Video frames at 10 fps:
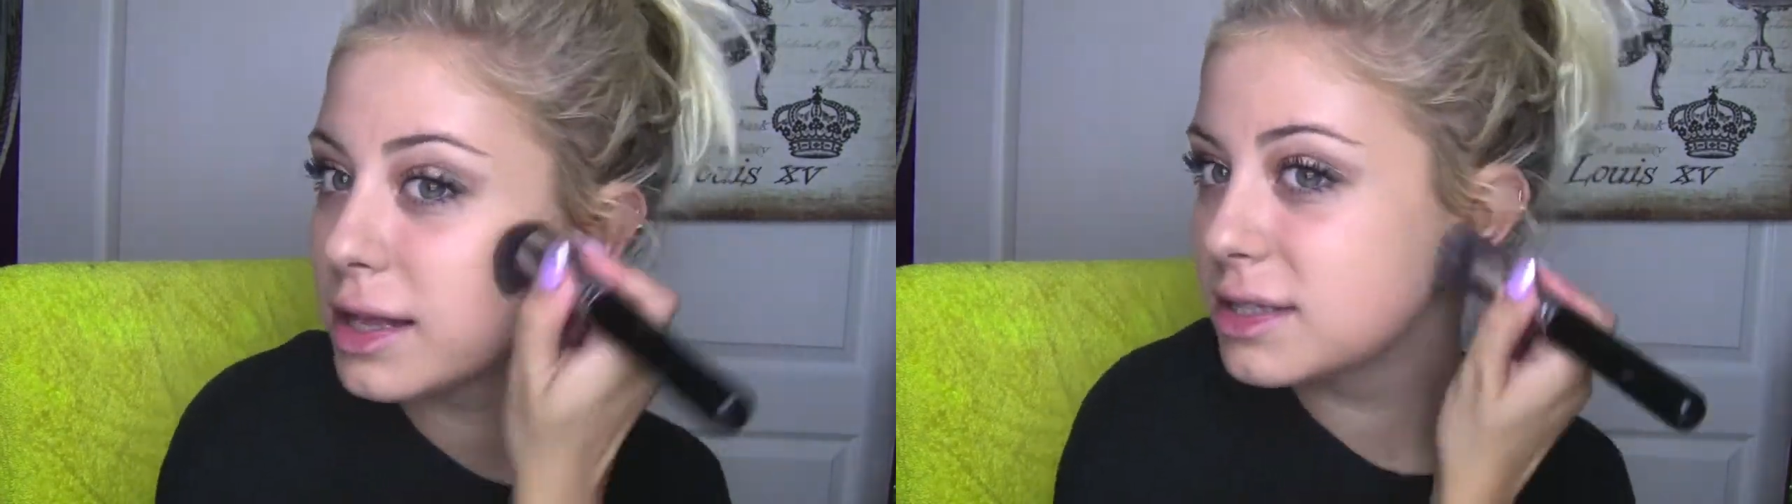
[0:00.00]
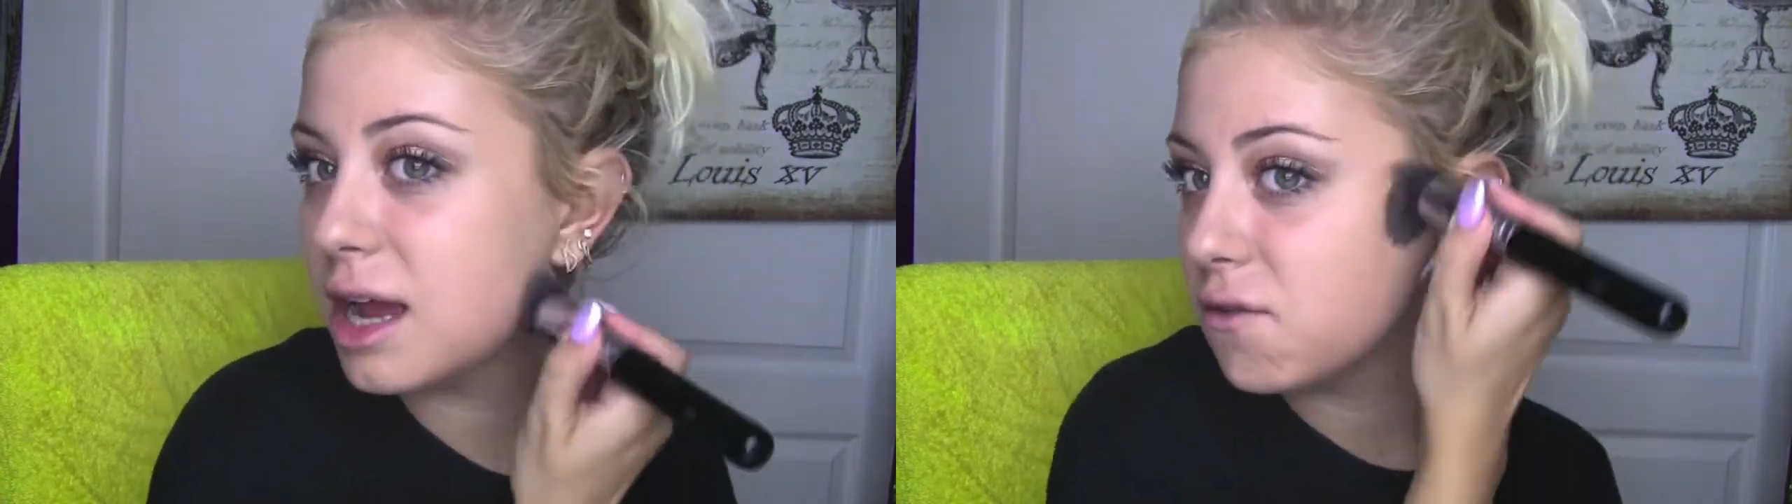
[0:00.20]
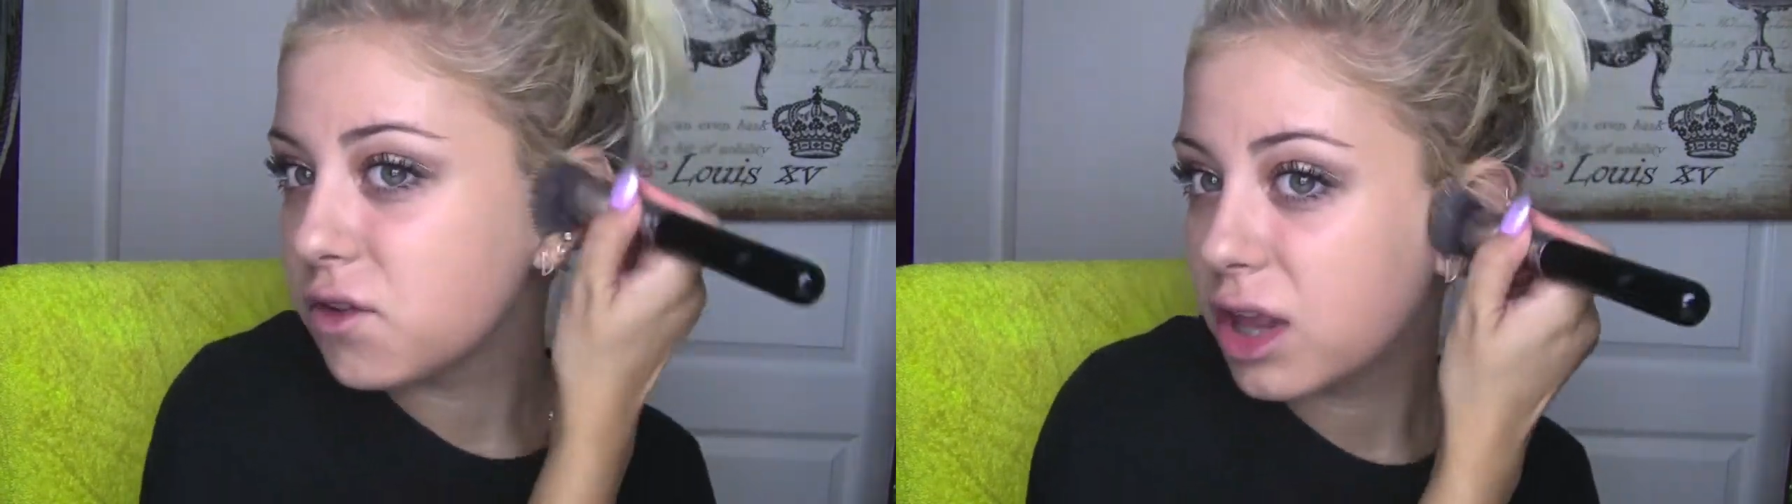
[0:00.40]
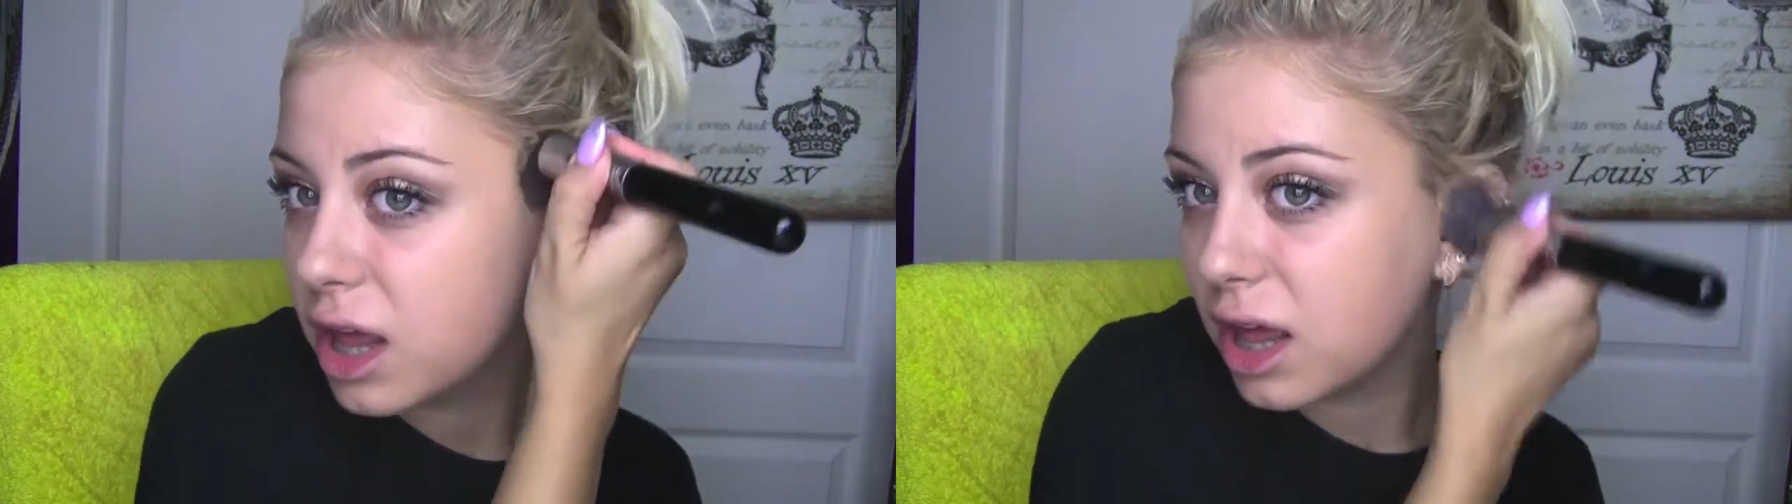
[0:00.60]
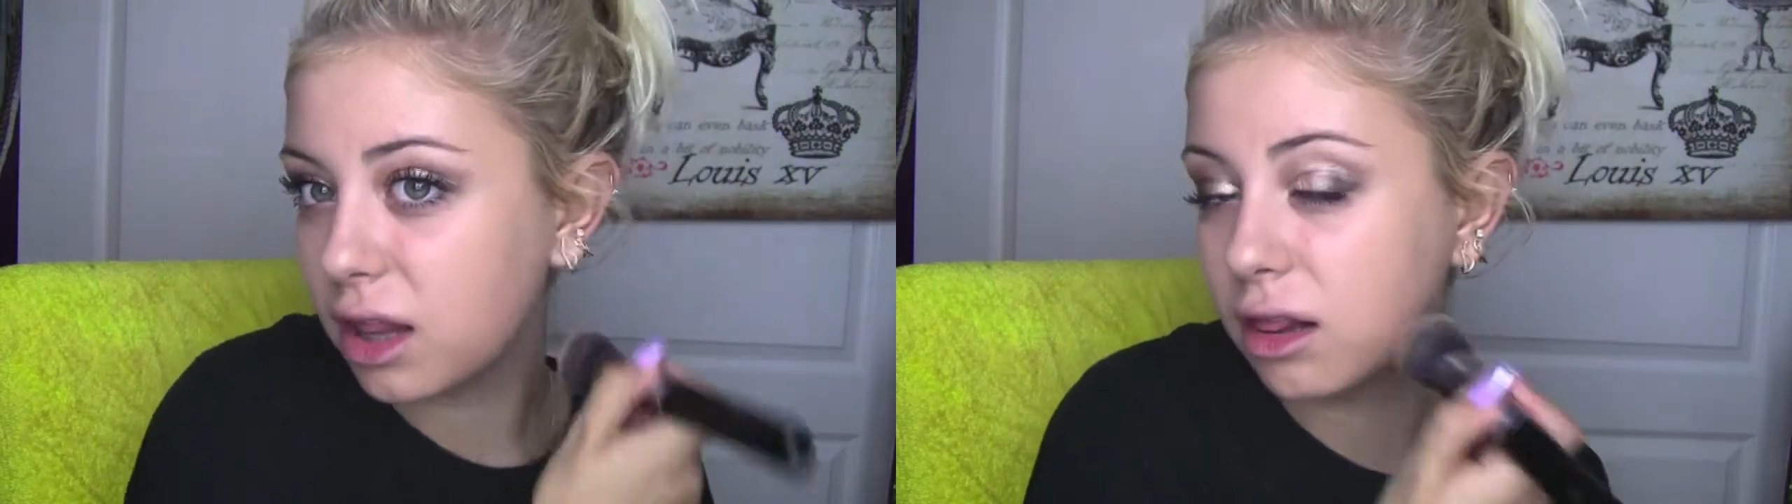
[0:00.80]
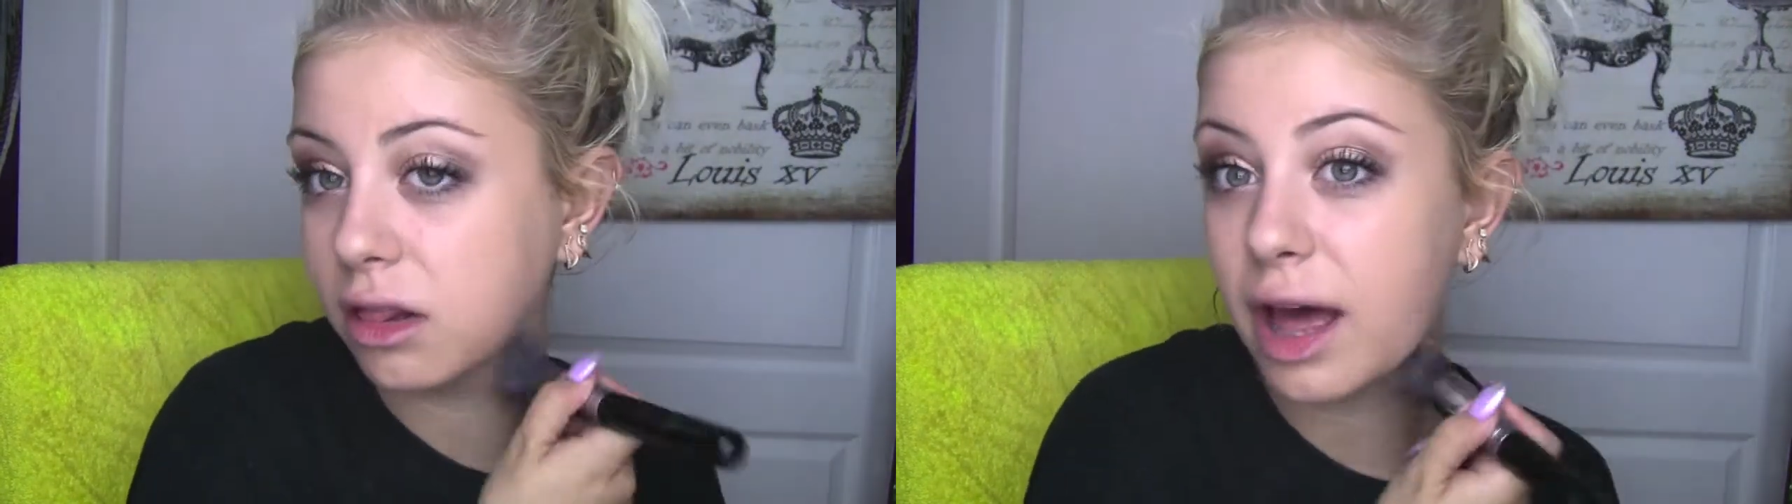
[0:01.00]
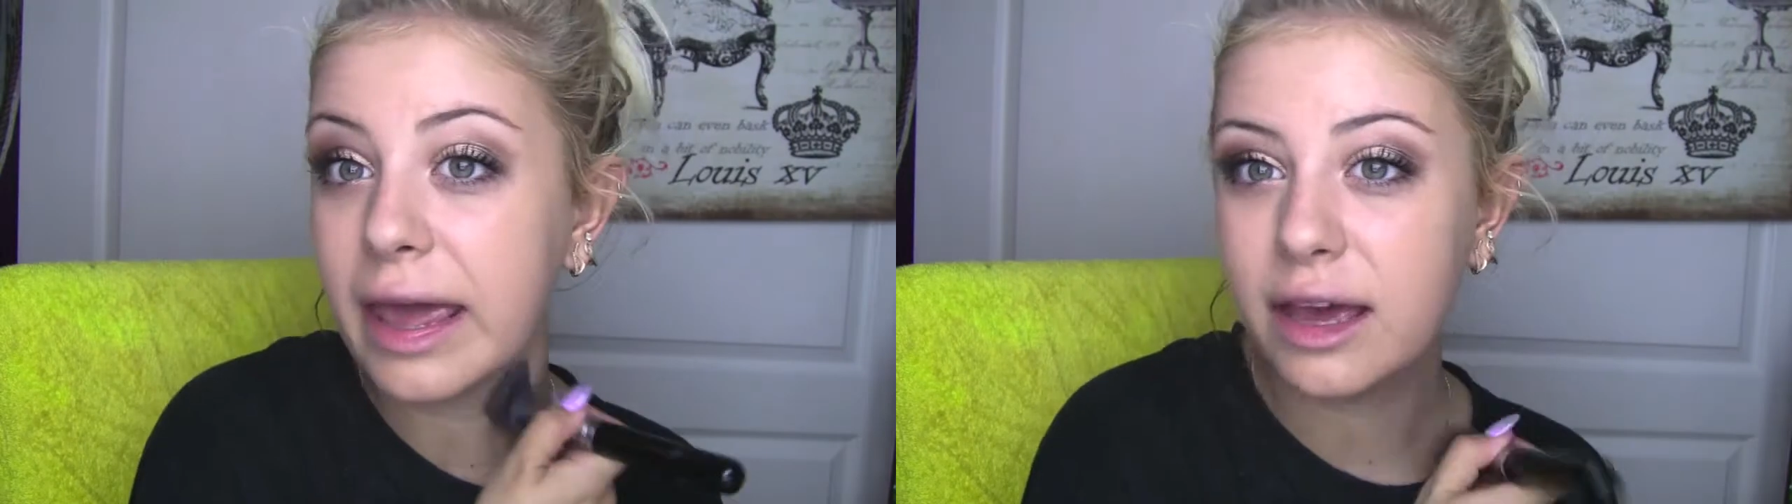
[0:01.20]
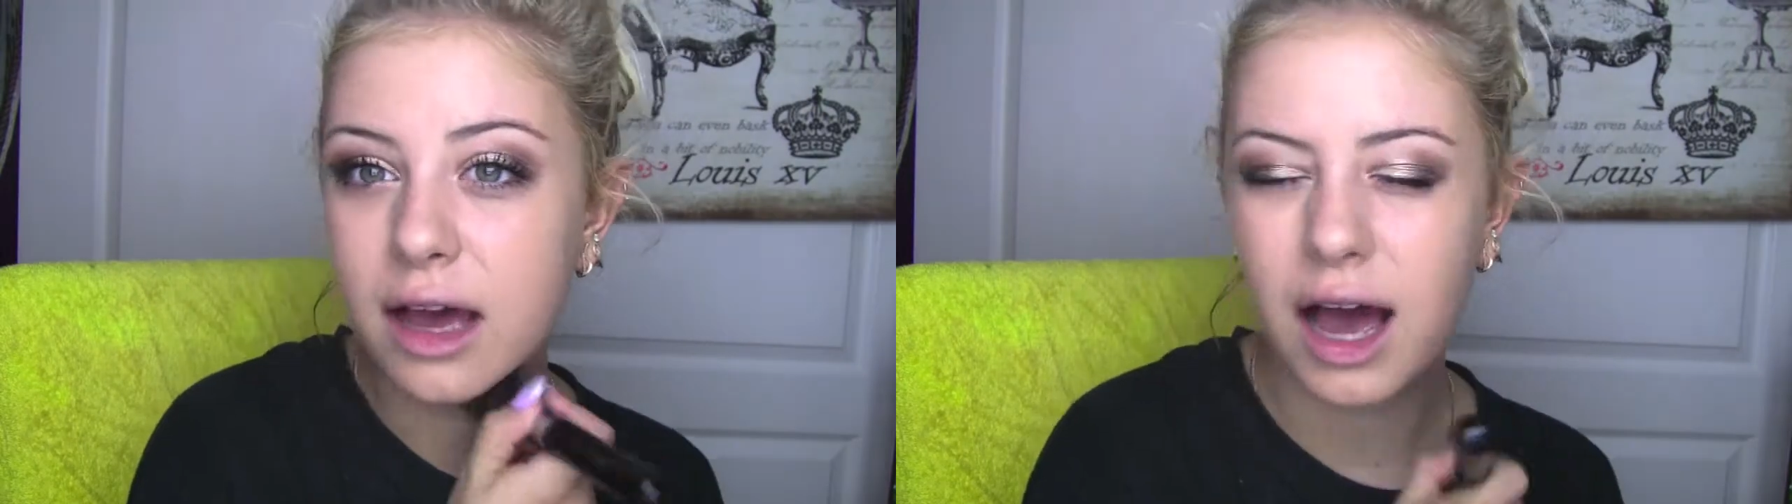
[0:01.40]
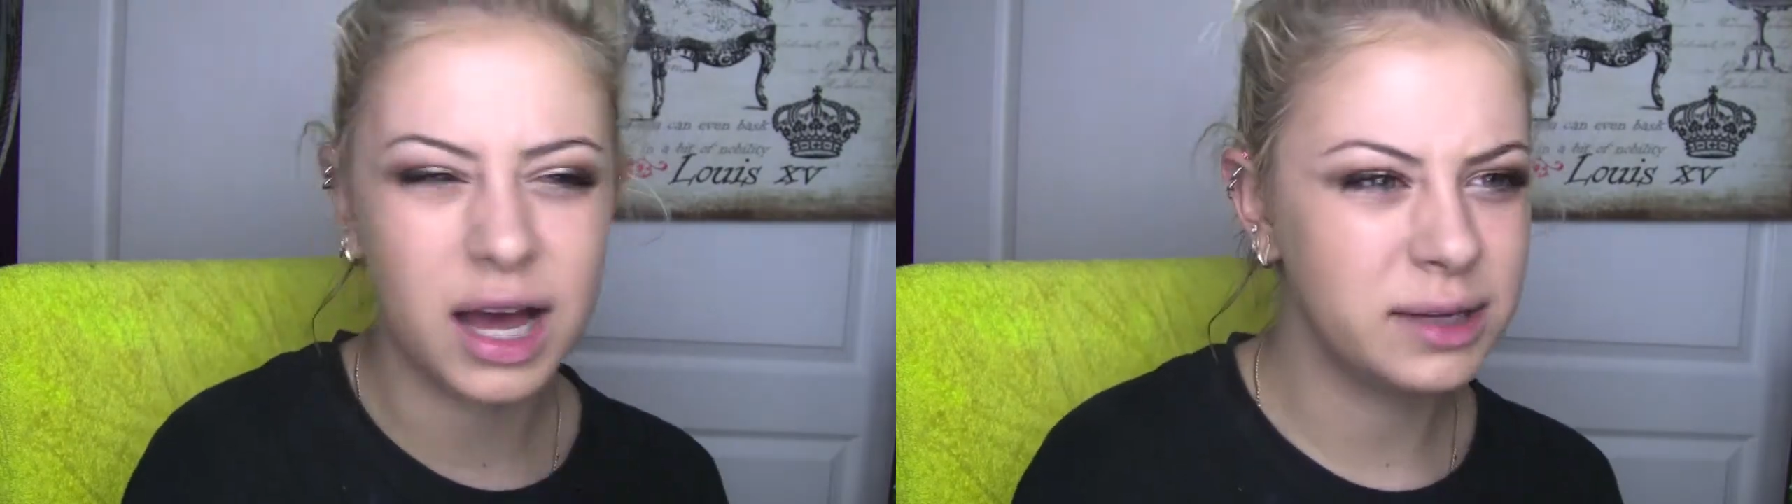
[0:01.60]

It's definitely light,